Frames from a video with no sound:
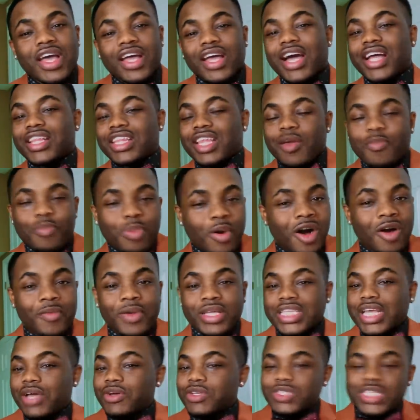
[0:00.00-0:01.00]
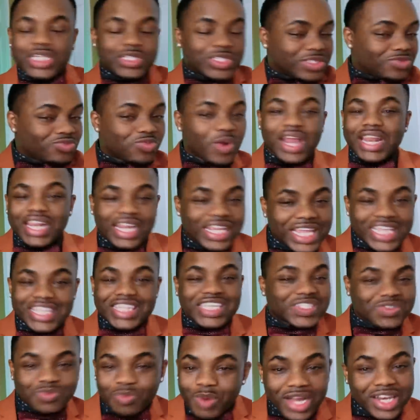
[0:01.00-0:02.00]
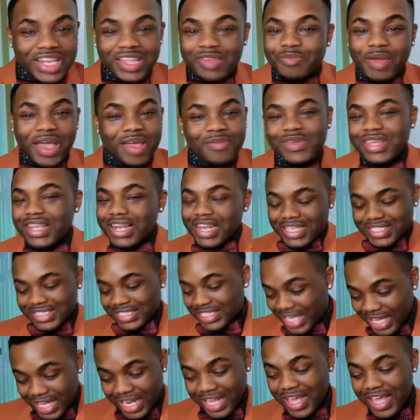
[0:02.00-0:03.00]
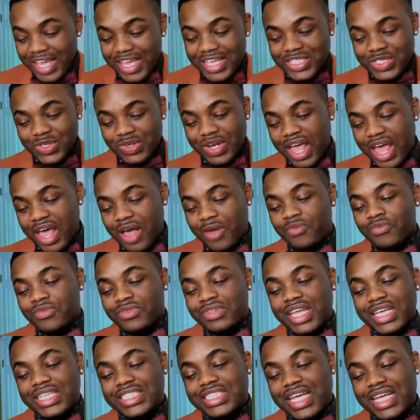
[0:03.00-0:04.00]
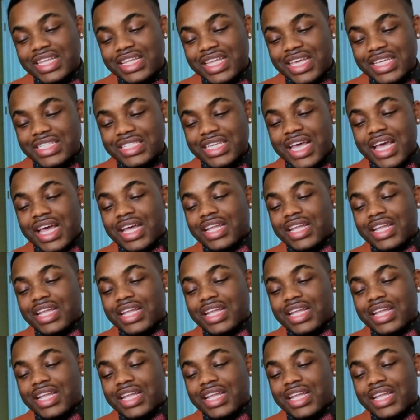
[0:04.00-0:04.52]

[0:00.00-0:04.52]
Got their palm and they was just ready to get this money, baby. Let's get it. So now they said this.